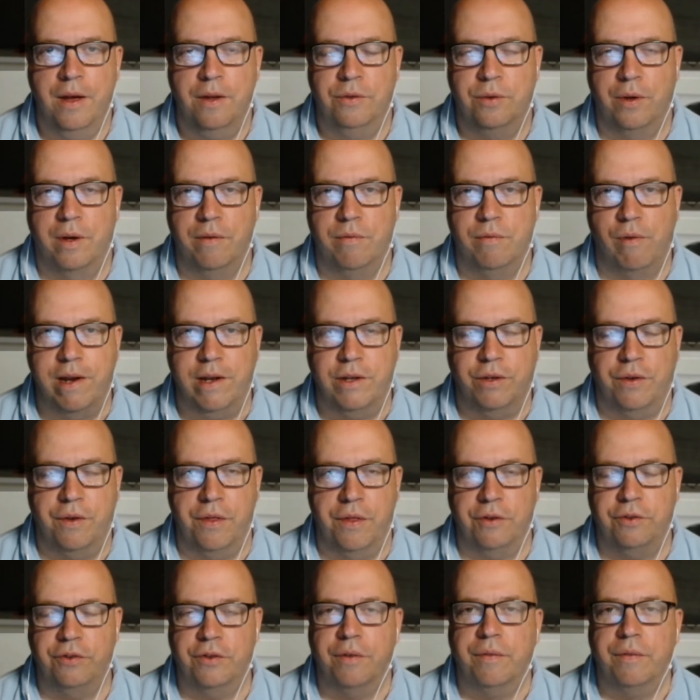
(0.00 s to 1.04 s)
So I've
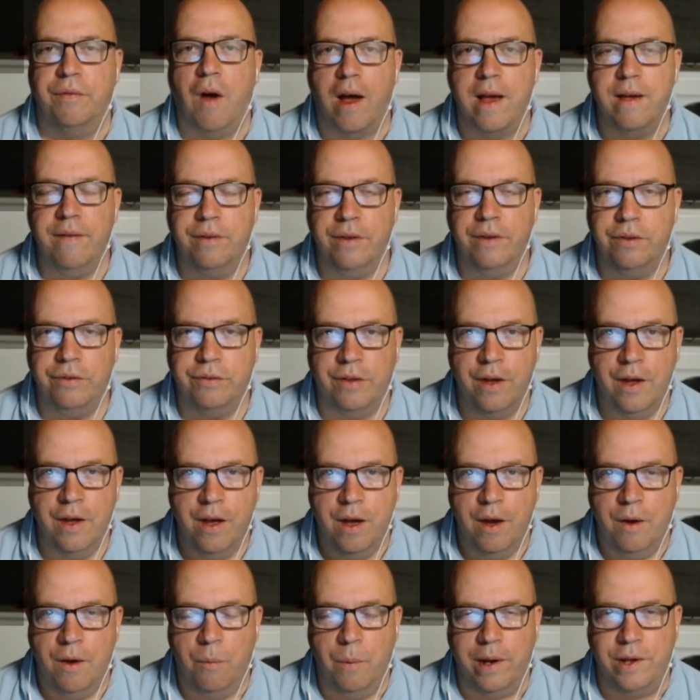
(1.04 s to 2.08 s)
reached The Survivors,
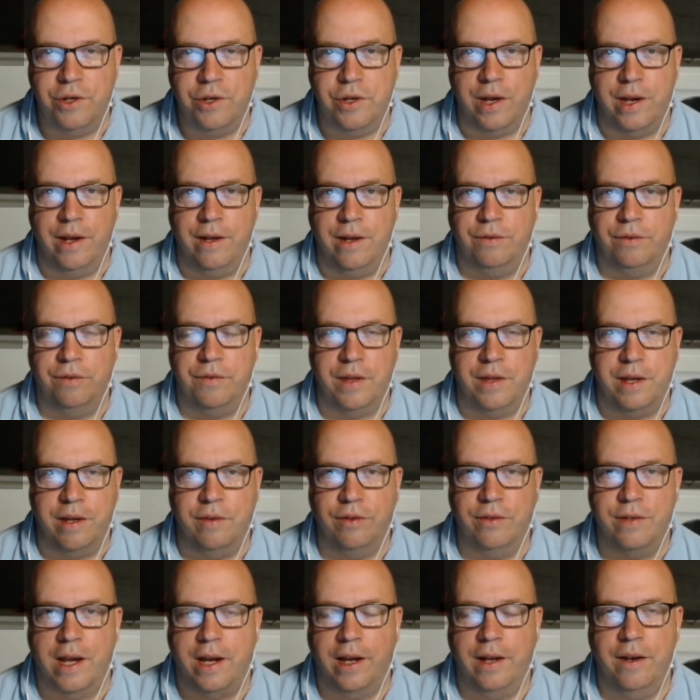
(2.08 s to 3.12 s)
which is the
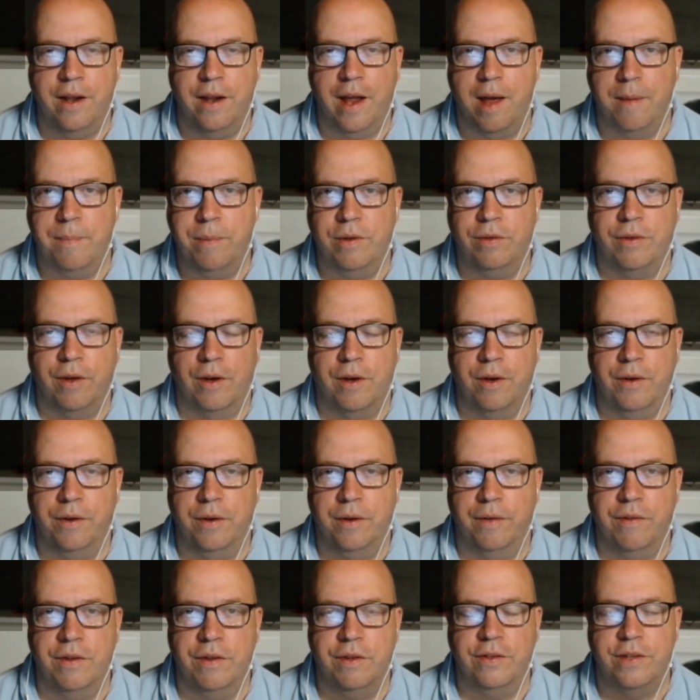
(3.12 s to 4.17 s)
second episode
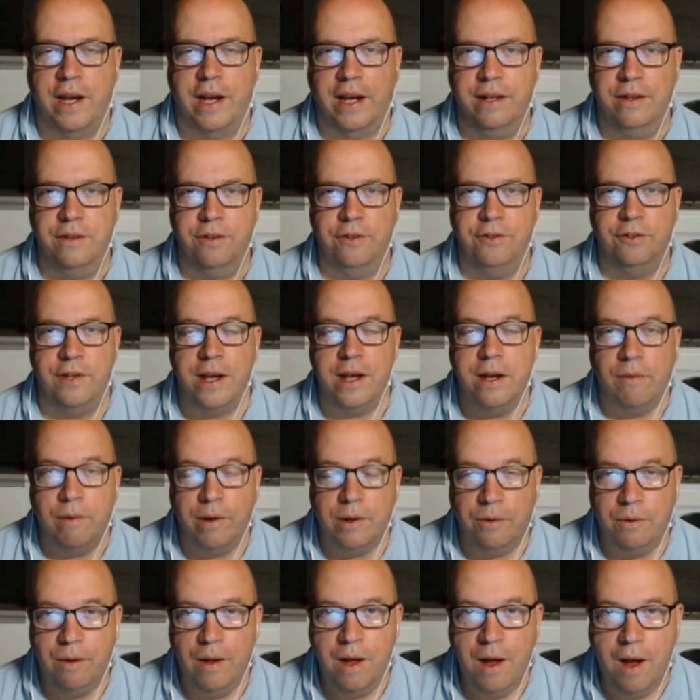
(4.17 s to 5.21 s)
of the second
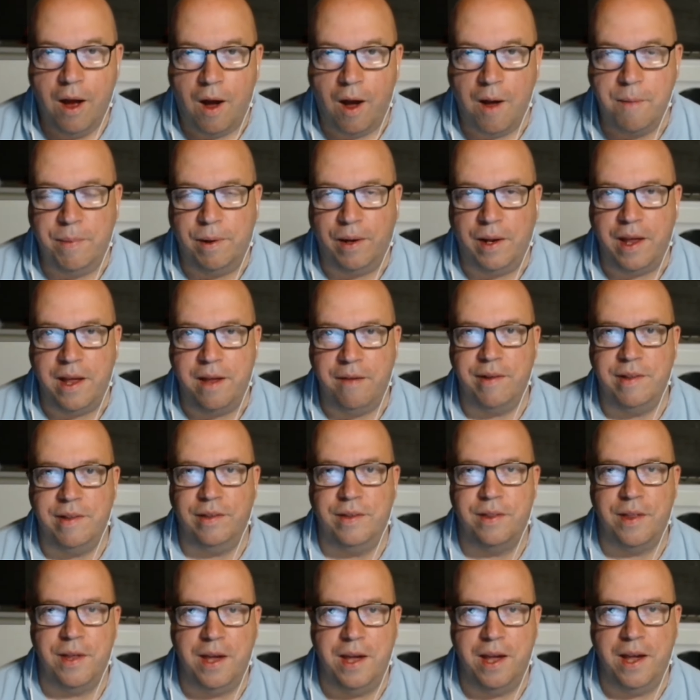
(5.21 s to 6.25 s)
serial, I believe
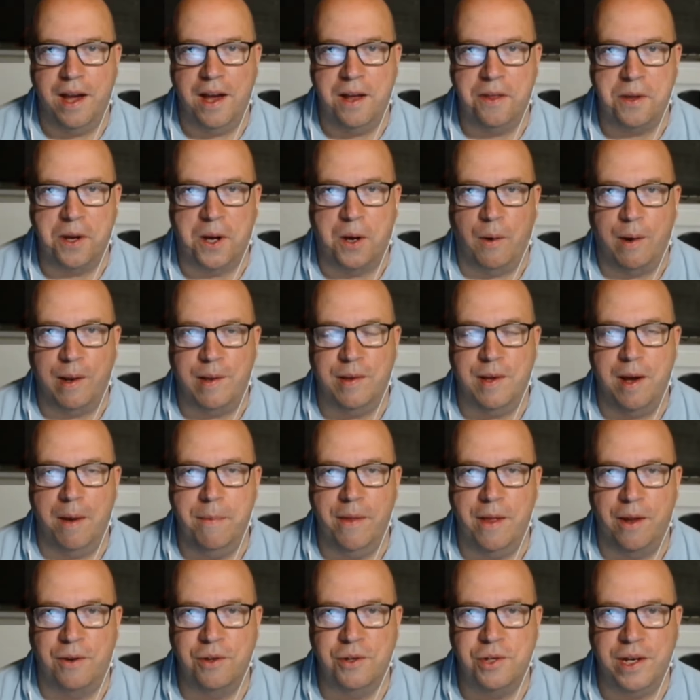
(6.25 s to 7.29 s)
is the correct
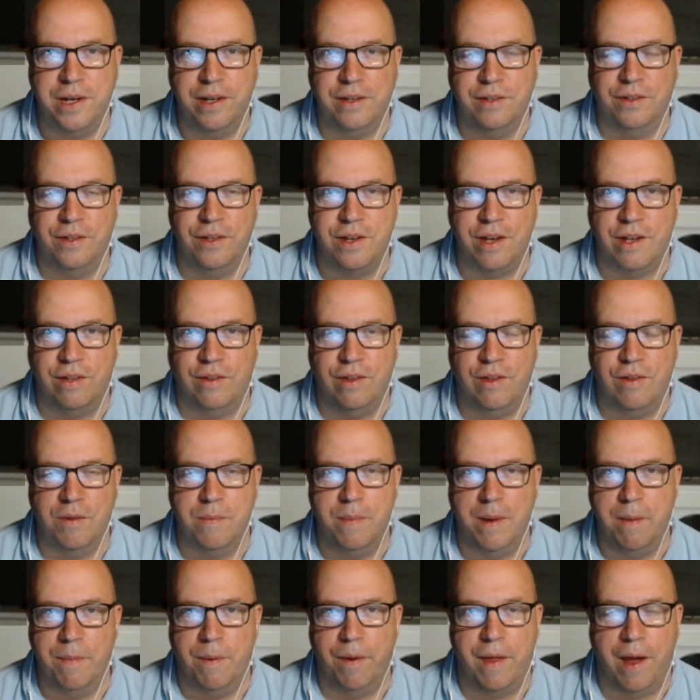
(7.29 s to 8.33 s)
terminology, as suggested to
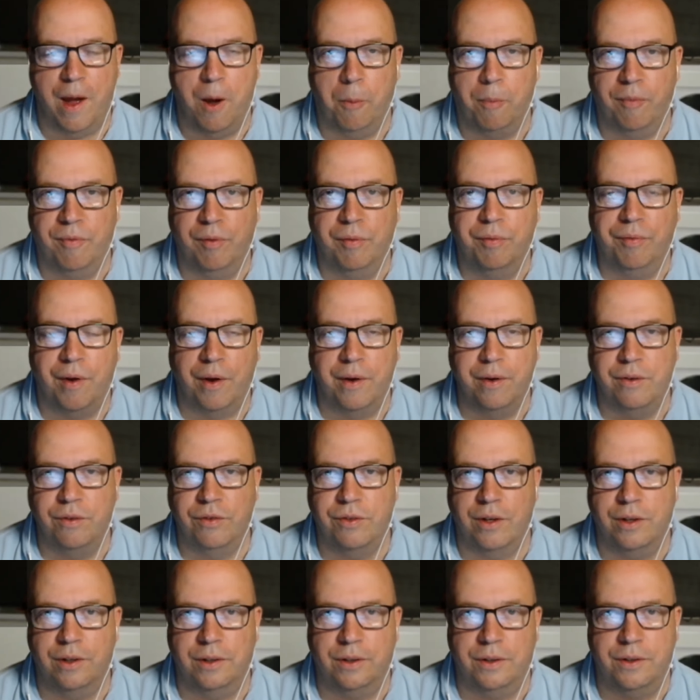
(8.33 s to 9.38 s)
me by the helpful
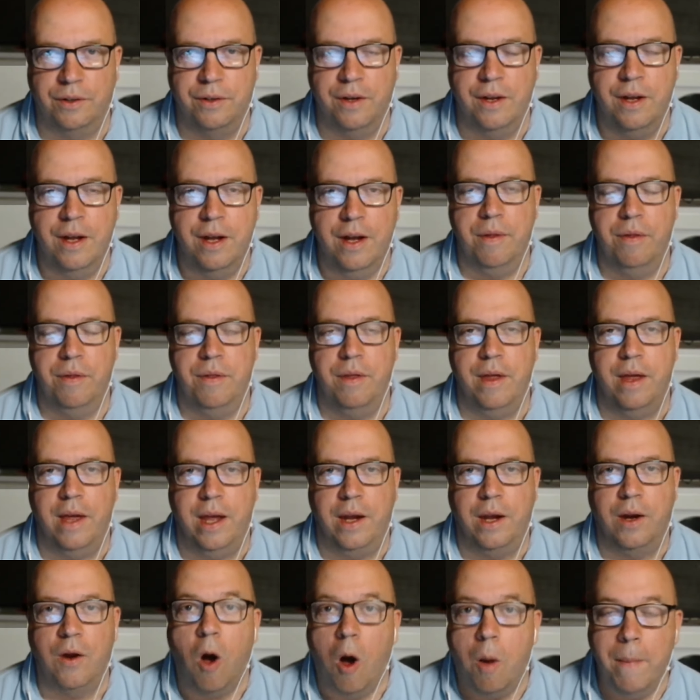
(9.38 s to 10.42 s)
folks on
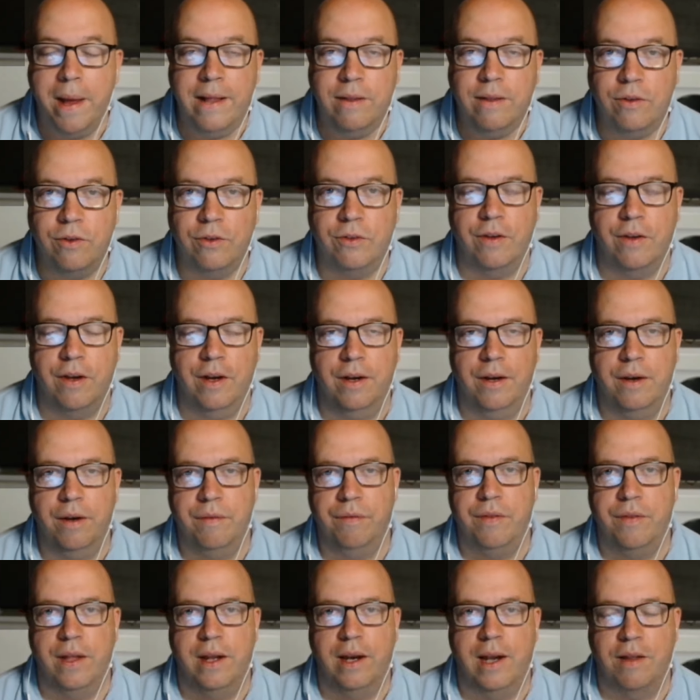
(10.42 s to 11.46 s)
the comments
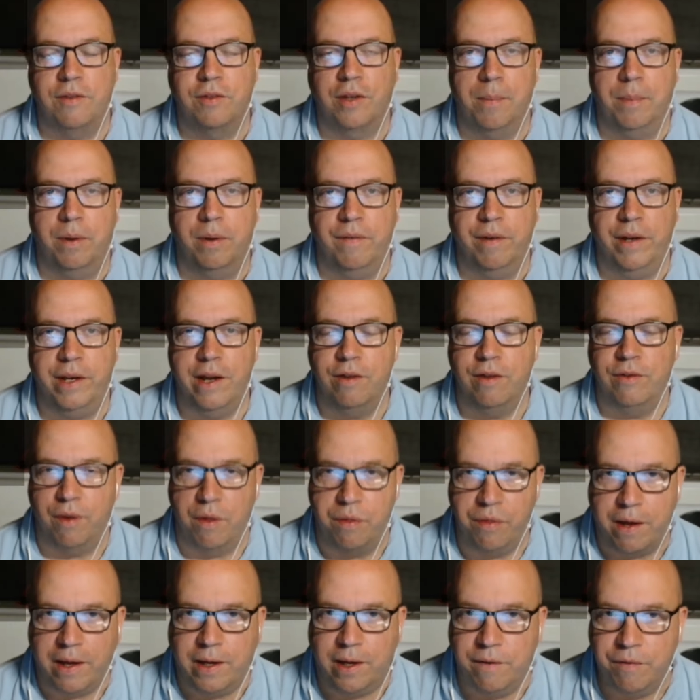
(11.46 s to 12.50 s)
of the last couple of videos. So
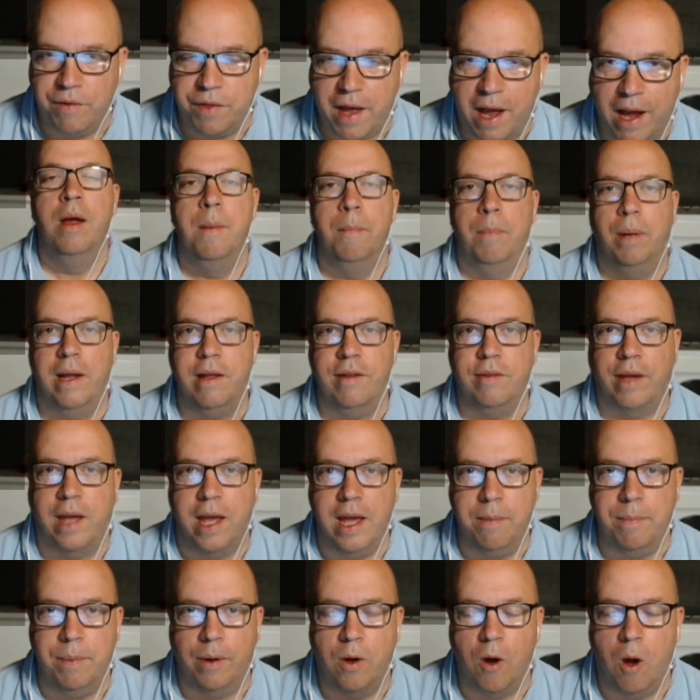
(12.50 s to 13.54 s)
thank you for that, and please
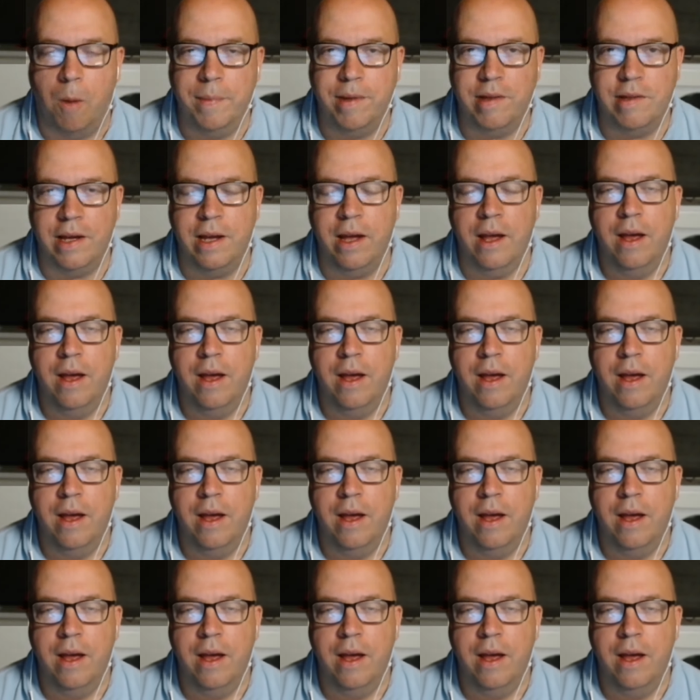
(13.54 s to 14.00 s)
keep commenting.